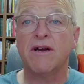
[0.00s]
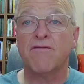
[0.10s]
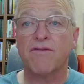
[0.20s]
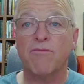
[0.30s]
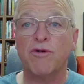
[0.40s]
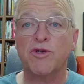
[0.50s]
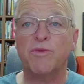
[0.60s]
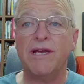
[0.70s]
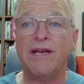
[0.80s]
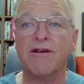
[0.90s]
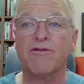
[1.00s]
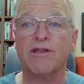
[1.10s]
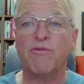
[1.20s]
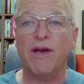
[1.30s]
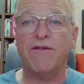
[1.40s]
from which we
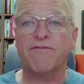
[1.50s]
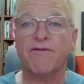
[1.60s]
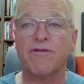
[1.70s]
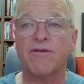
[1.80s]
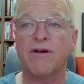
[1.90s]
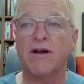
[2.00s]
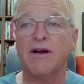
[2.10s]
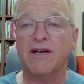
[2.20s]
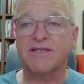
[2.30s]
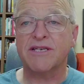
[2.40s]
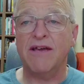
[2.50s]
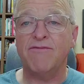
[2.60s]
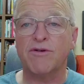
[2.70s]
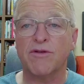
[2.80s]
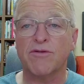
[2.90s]
eagerly wait for a
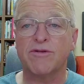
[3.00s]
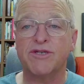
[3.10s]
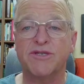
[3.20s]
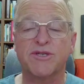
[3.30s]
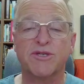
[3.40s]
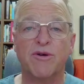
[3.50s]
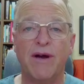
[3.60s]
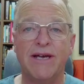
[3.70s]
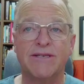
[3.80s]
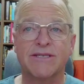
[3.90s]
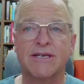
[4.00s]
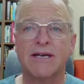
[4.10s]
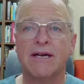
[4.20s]
Savior, the Lord Jesus Christ.